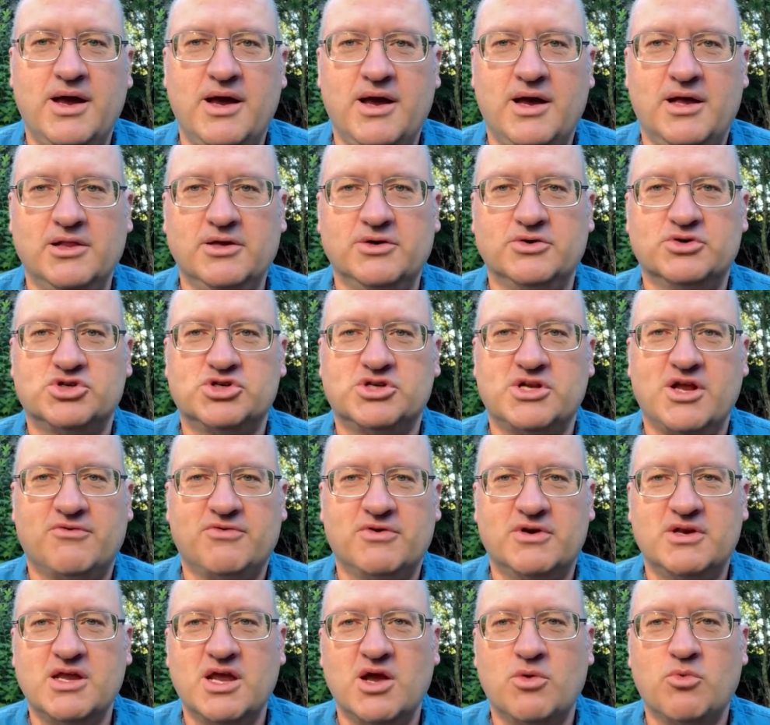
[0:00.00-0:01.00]
Hello,
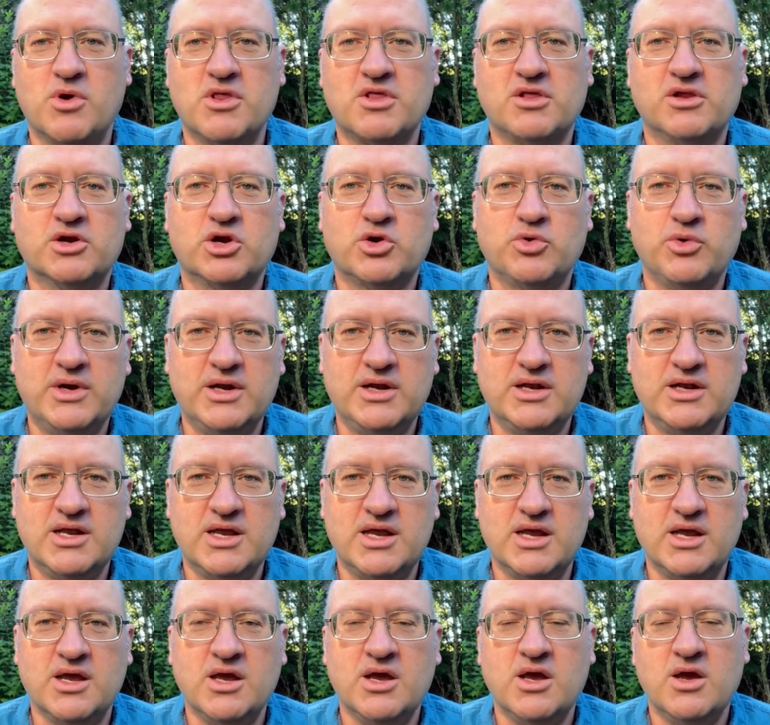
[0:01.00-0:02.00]
Stephan here with
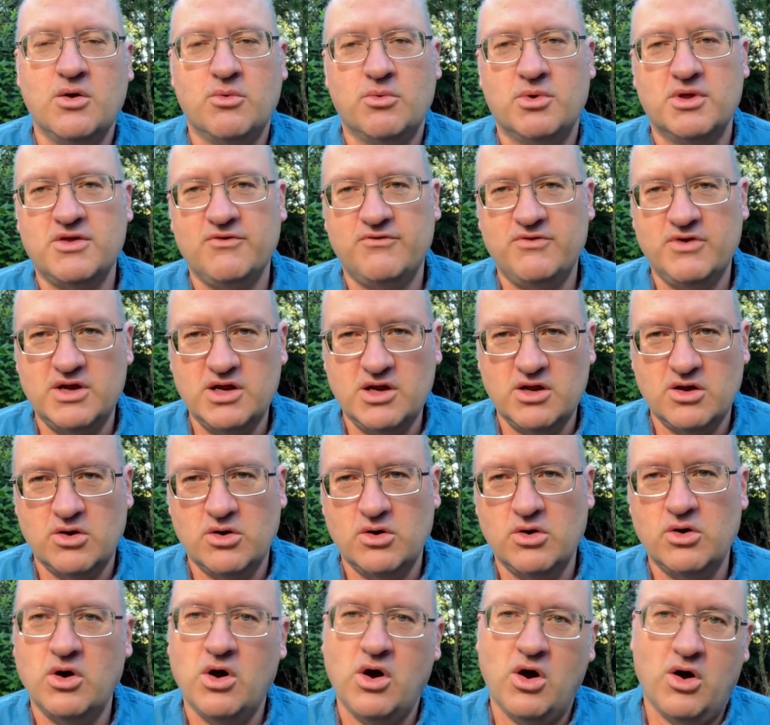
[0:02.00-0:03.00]
Liquidity with a
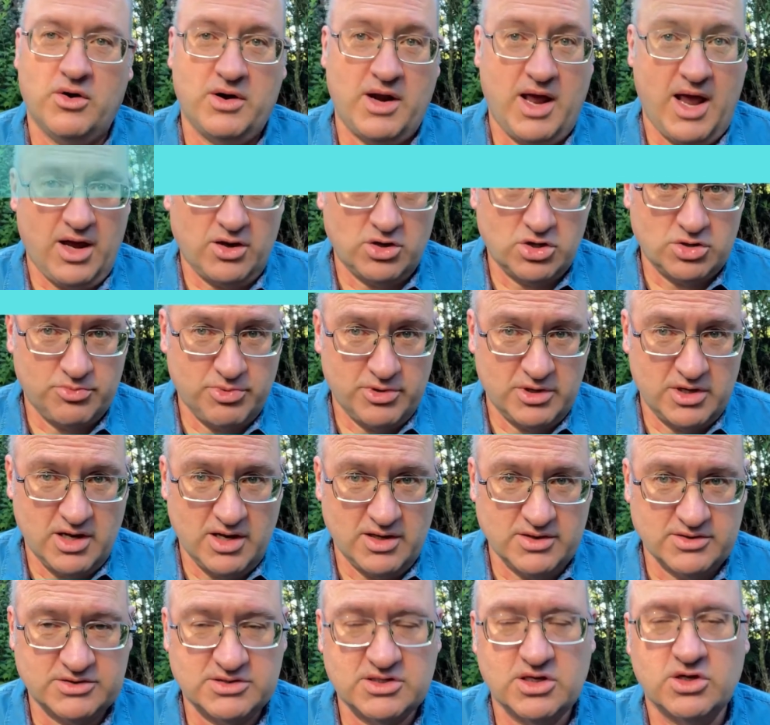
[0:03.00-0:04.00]
video on how to
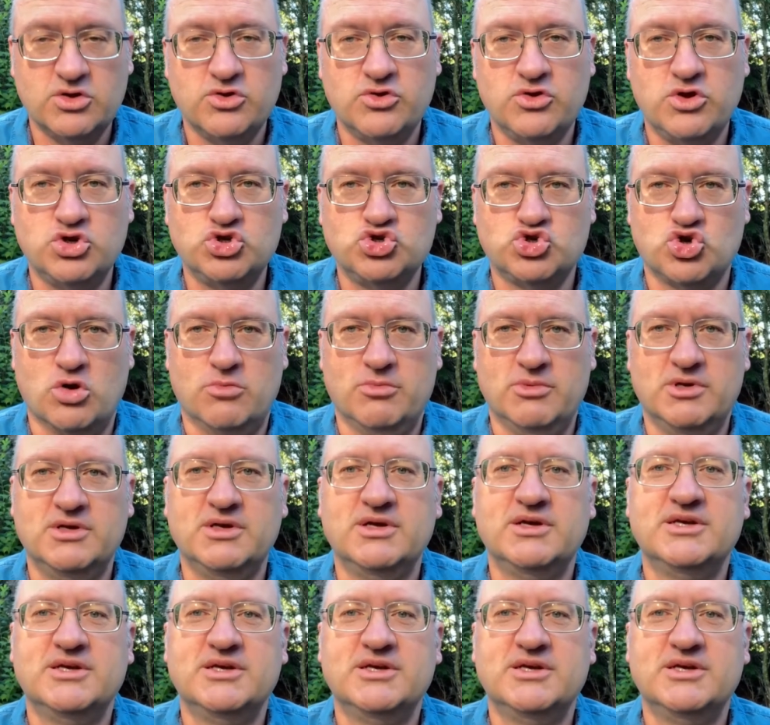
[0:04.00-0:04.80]
pronounce the German